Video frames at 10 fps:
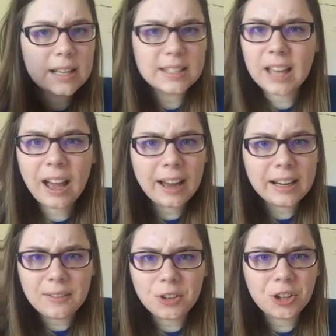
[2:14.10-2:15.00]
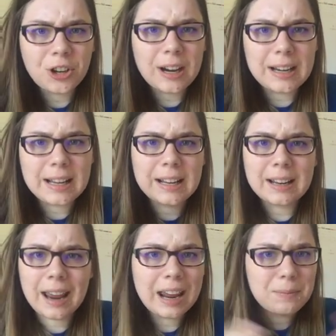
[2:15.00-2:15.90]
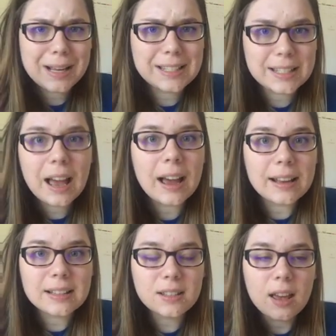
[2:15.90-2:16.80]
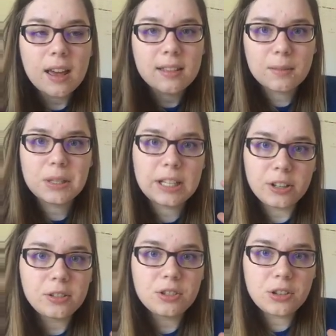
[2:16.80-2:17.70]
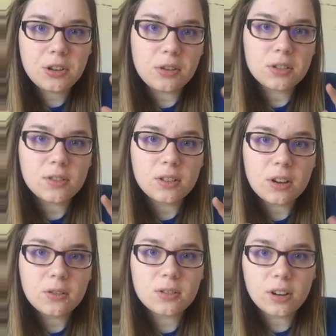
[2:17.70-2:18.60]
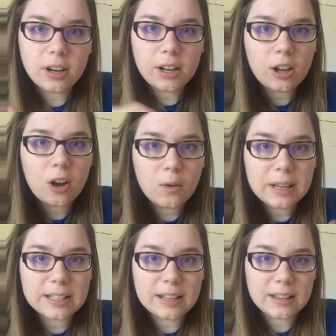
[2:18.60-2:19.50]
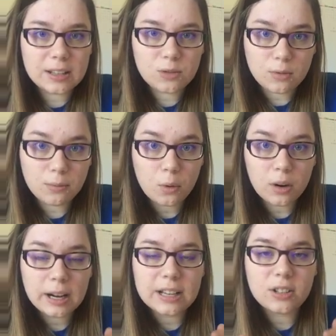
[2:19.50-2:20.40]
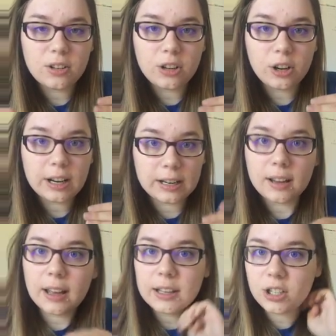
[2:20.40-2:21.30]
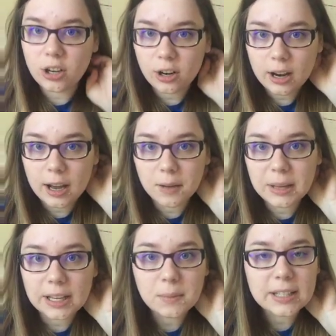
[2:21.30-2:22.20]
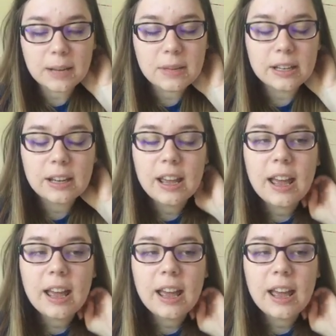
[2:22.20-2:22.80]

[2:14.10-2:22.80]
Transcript: sign, if you're creating handmade signs, the materials you use for those are going to go into this report, into your income statement.